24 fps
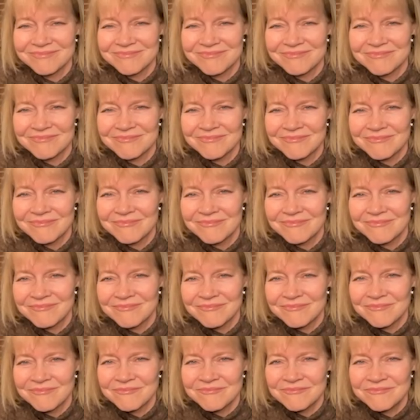
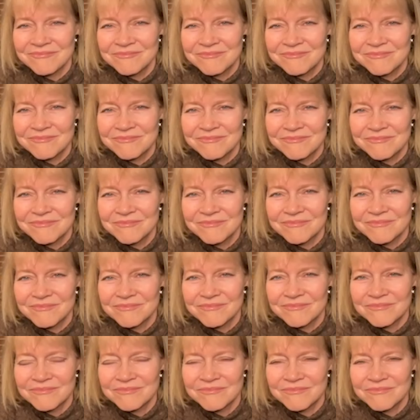
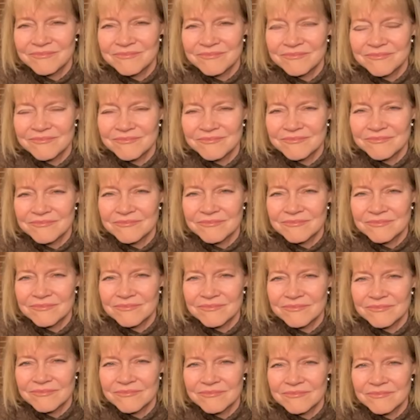
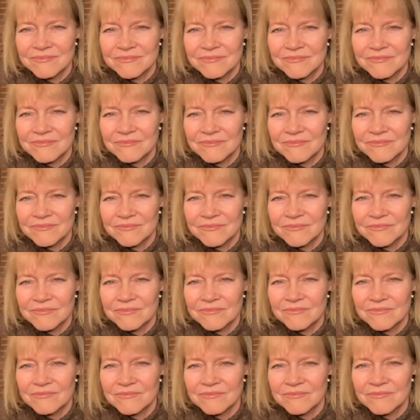
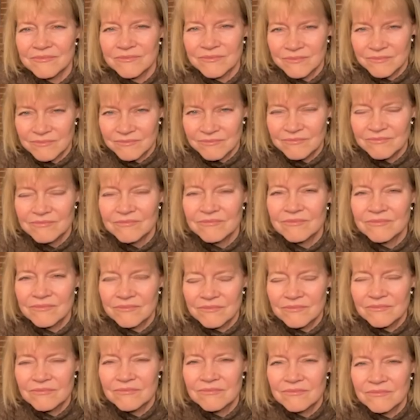
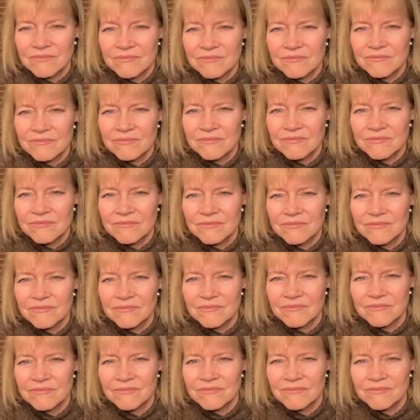
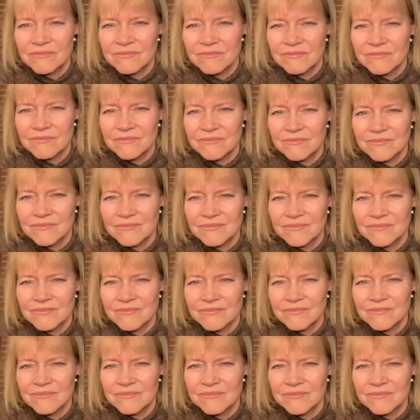
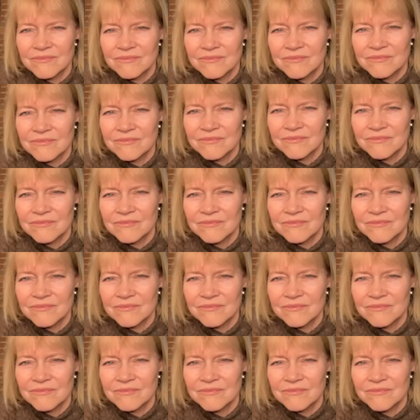This person isn't speaking.